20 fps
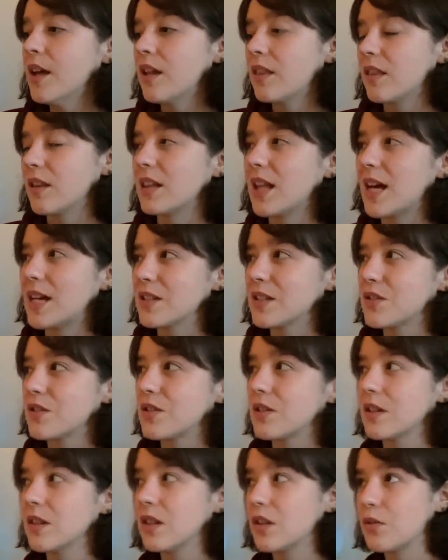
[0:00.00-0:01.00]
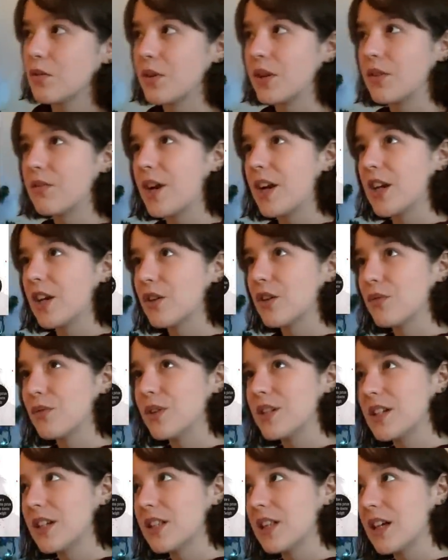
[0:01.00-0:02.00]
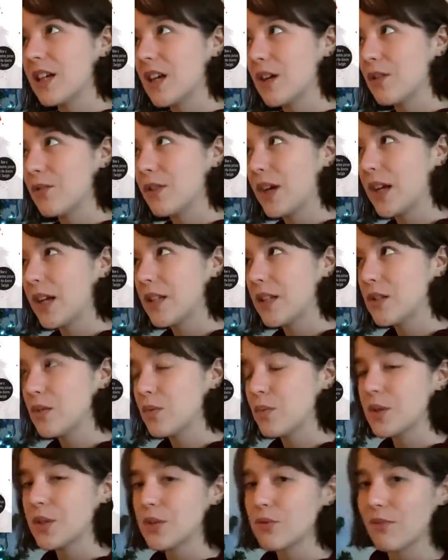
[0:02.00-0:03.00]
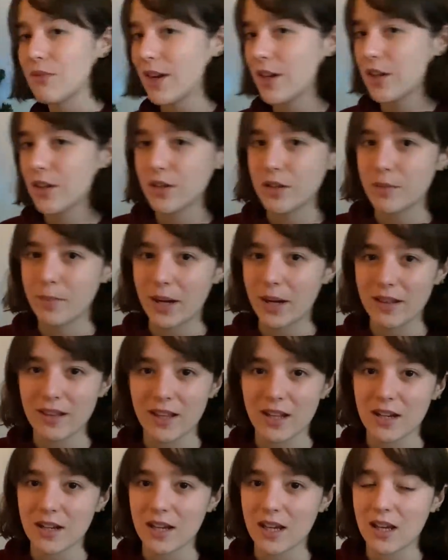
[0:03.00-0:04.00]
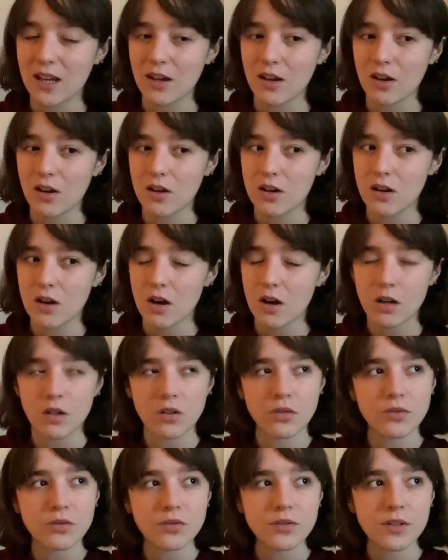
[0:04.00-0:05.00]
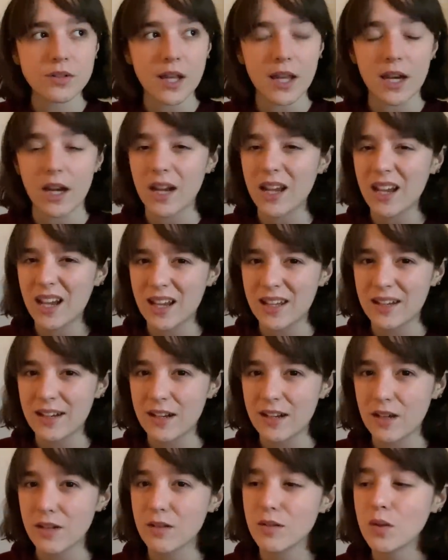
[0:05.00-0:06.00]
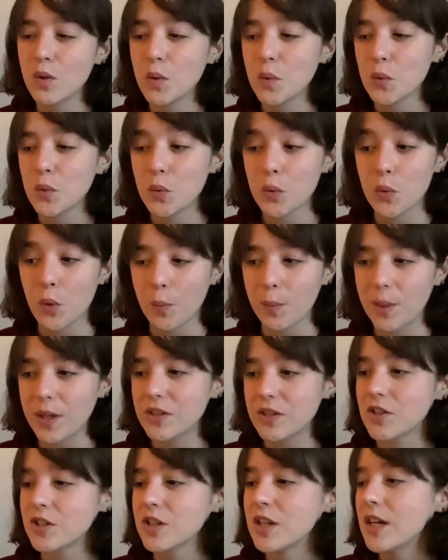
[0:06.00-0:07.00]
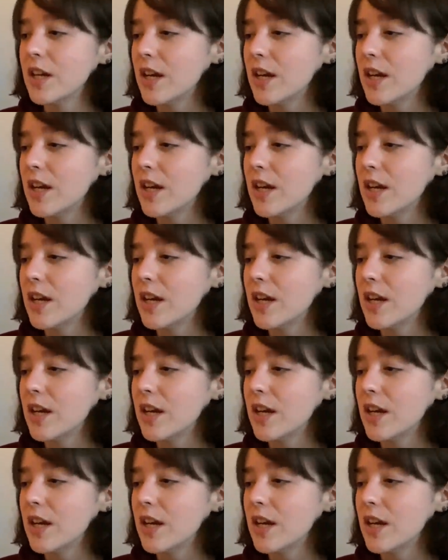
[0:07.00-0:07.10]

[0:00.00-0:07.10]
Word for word: the last Little Red Riding Hood retelling I read was Red Hood by Lana Kate Arnold and I hated it so much.